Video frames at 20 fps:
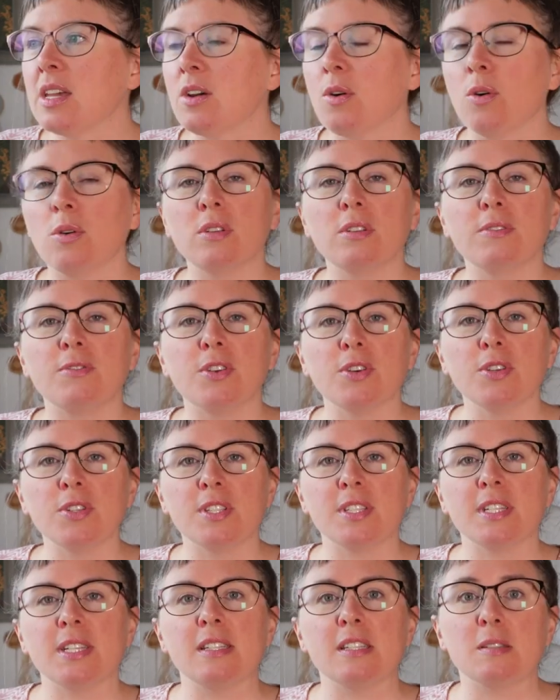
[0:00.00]
all of
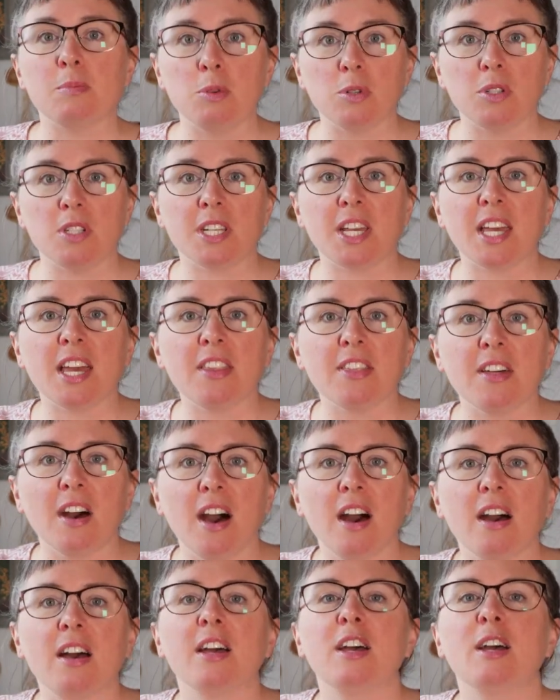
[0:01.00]
those things put
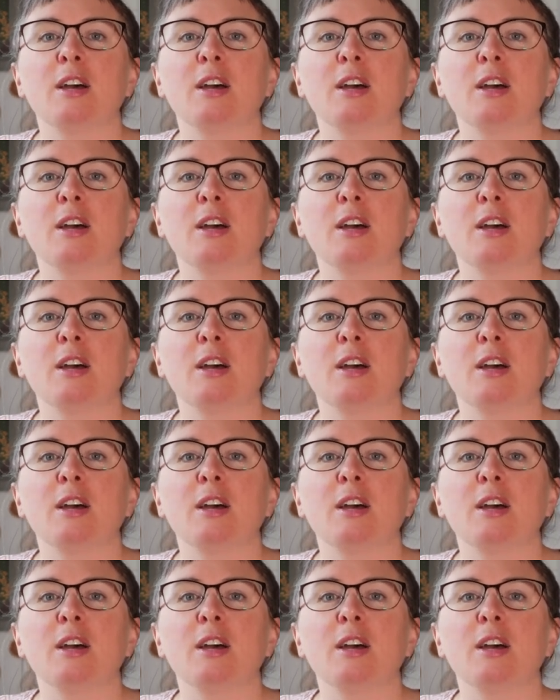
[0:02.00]
together